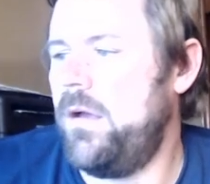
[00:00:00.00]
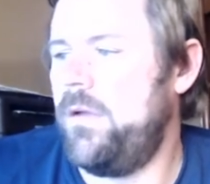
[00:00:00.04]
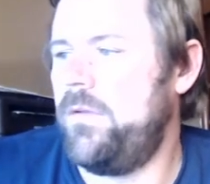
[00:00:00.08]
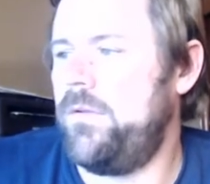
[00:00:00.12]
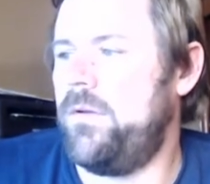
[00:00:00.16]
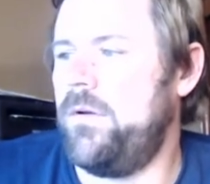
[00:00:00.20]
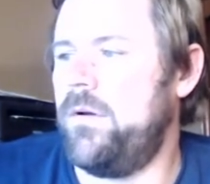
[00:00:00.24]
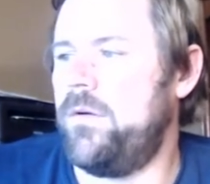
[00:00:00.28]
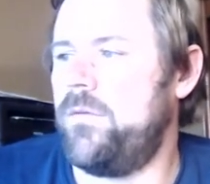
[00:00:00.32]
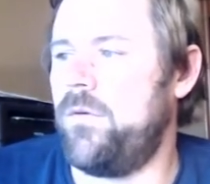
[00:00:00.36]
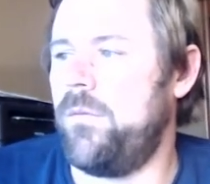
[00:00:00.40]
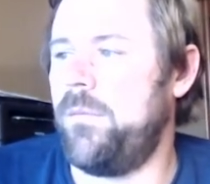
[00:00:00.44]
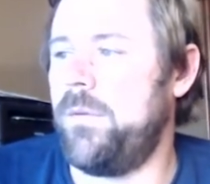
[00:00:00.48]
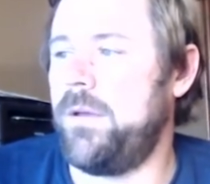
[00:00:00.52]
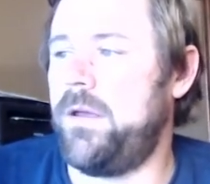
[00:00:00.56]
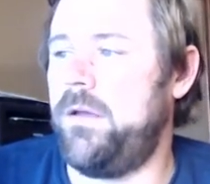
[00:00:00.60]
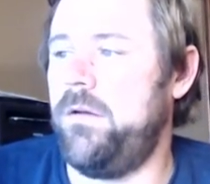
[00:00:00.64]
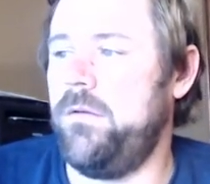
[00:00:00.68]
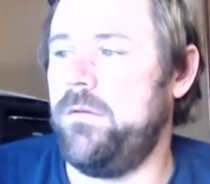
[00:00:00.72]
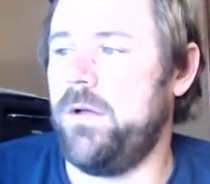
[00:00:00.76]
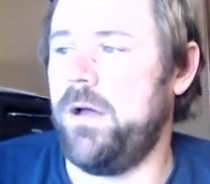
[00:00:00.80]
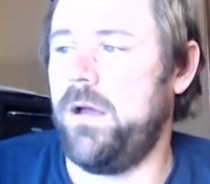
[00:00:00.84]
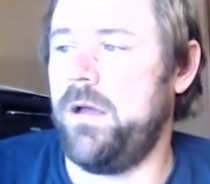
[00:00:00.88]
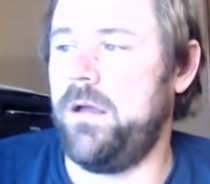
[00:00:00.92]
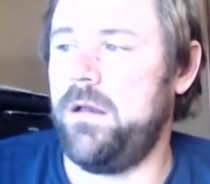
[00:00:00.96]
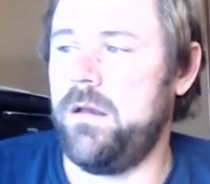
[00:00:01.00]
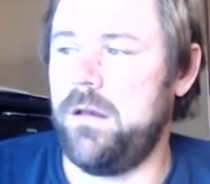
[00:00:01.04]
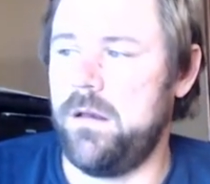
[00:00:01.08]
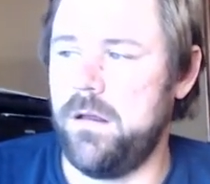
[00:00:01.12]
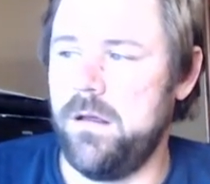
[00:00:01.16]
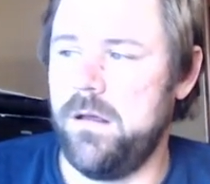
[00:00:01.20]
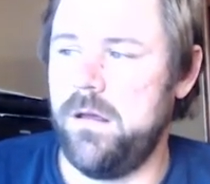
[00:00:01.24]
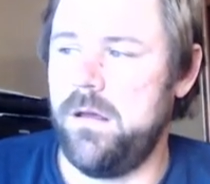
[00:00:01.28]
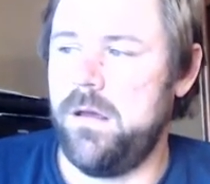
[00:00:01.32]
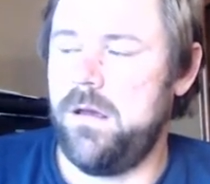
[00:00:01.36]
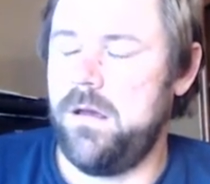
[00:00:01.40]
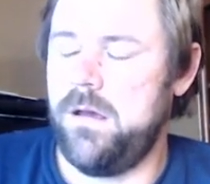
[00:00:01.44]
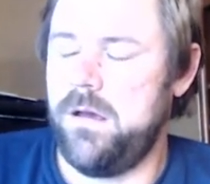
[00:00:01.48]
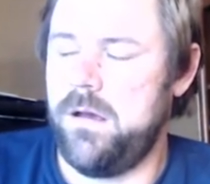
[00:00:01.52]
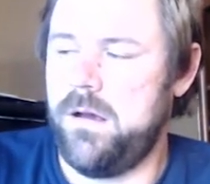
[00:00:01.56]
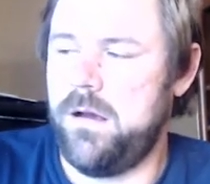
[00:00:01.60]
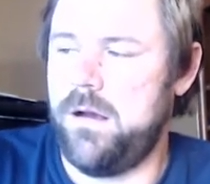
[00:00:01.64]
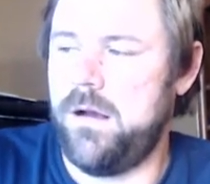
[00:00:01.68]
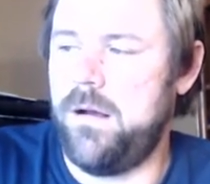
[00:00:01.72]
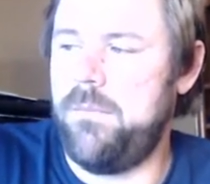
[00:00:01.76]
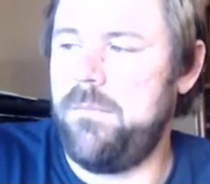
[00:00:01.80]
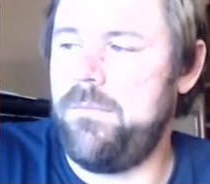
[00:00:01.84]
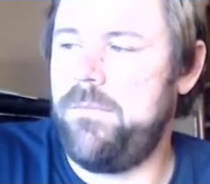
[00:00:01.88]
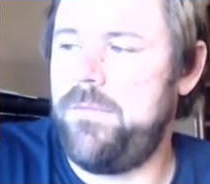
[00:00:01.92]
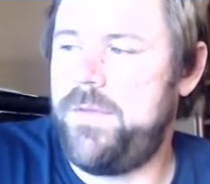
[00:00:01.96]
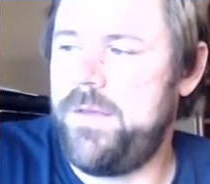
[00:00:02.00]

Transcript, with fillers: The vermiculite. Um,